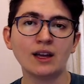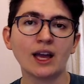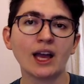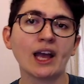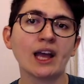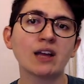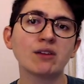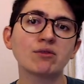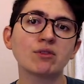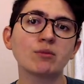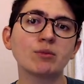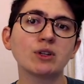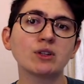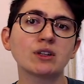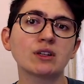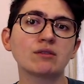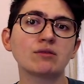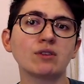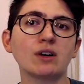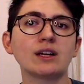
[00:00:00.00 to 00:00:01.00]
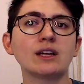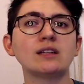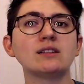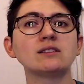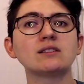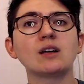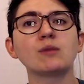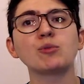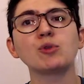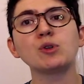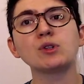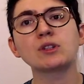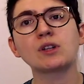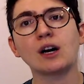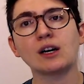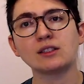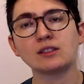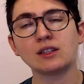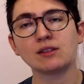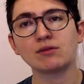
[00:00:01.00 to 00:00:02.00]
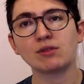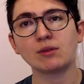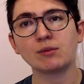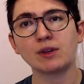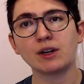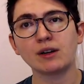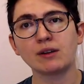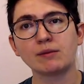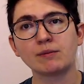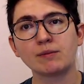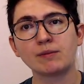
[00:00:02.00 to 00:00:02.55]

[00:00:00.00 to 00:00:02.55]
and for building front ends that pulled content from there.